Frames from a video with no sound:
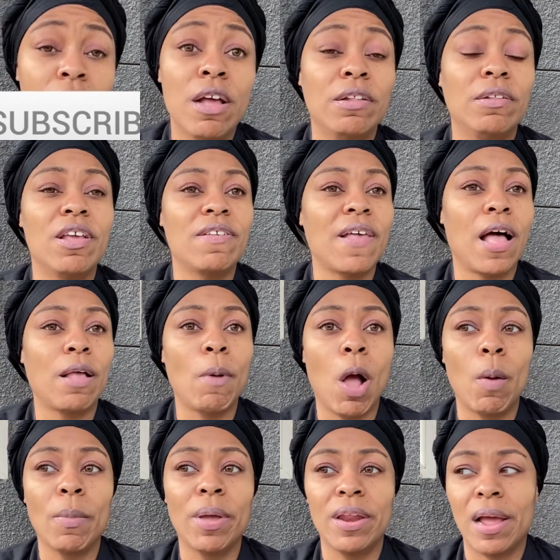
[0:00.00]
This house,
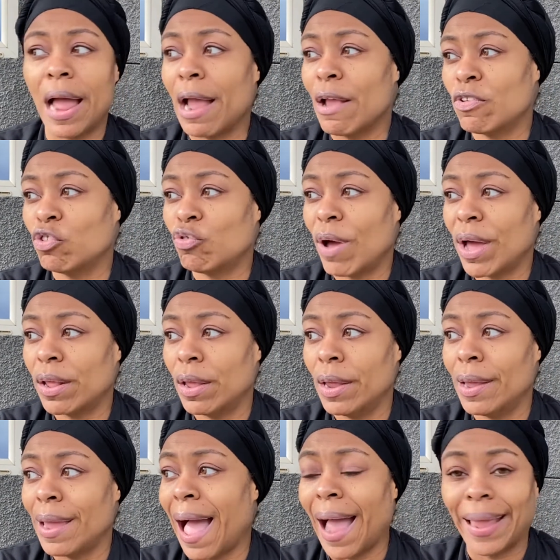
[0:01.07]
mom, and I used to try
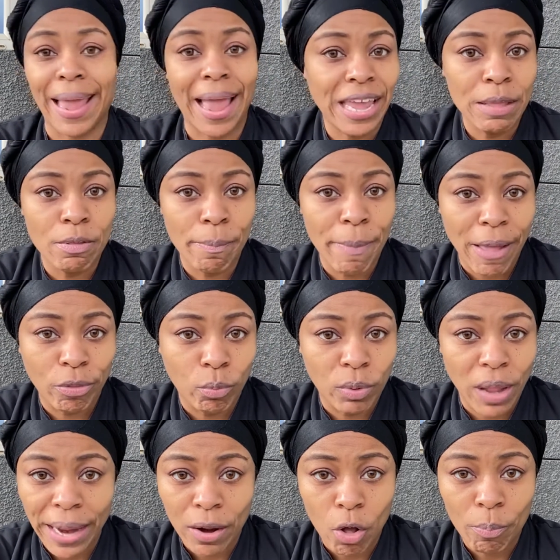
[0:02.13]
to, I can't keep the bathroom
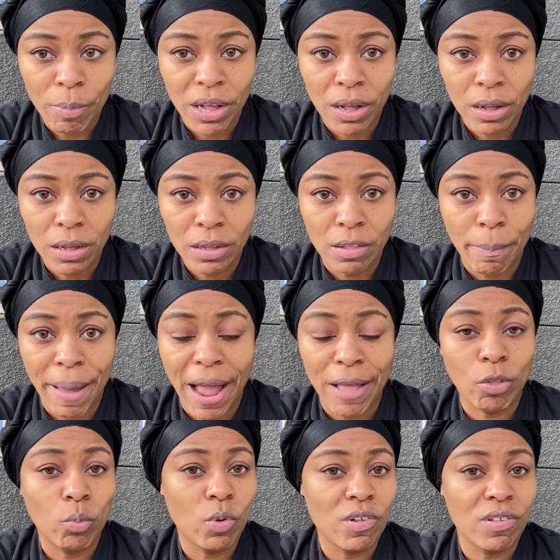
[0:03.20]
light on because the
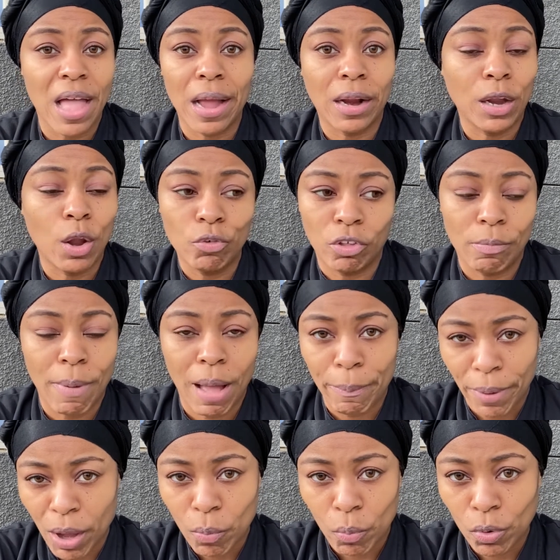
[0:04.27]
bathroom was not close to my
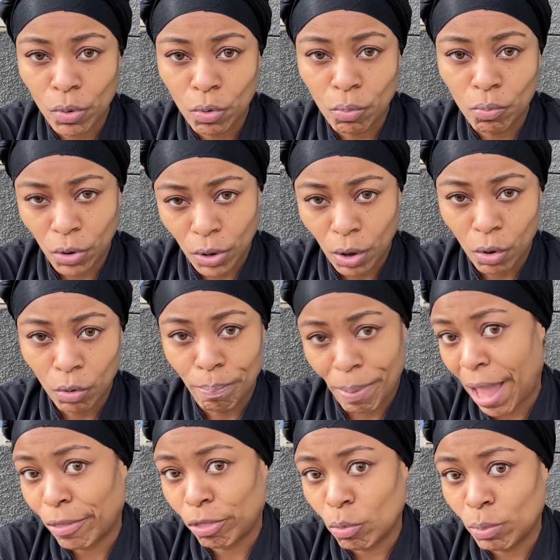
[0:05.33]
bedroom. You know,
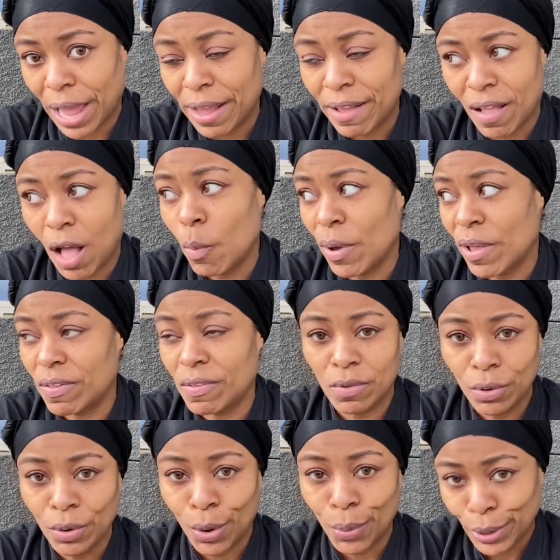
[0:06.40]
bathroom light is always,
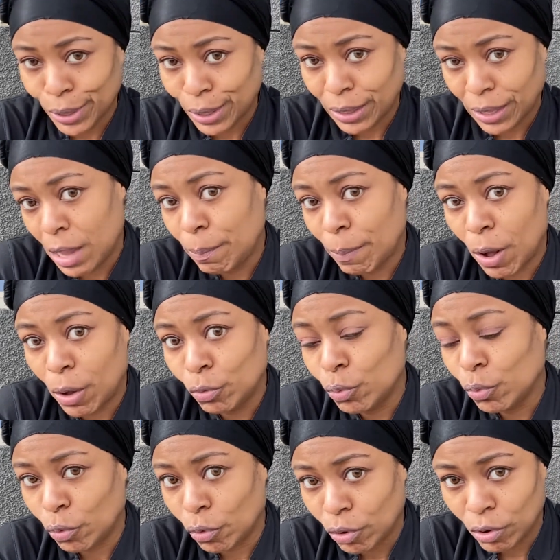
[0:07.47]
you know, good to keep on. You
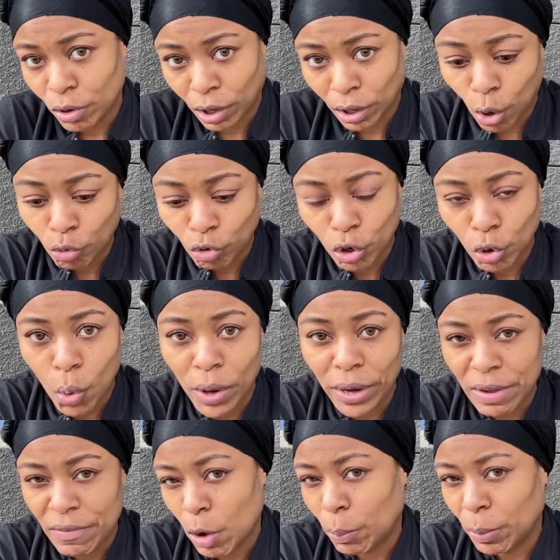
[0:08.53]
close the door and
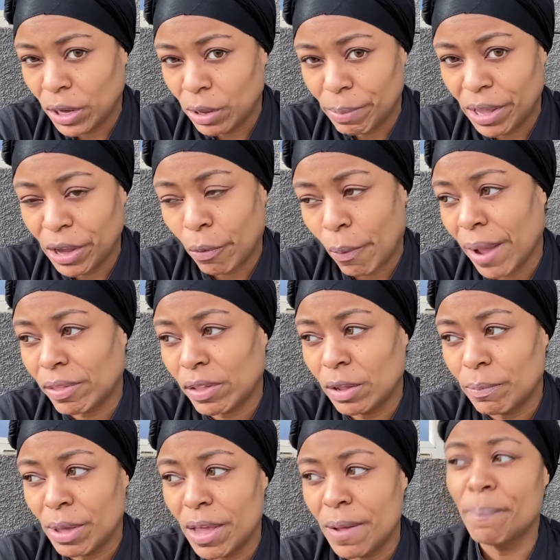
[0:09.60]
leave it open a little bit, crack it a little bit,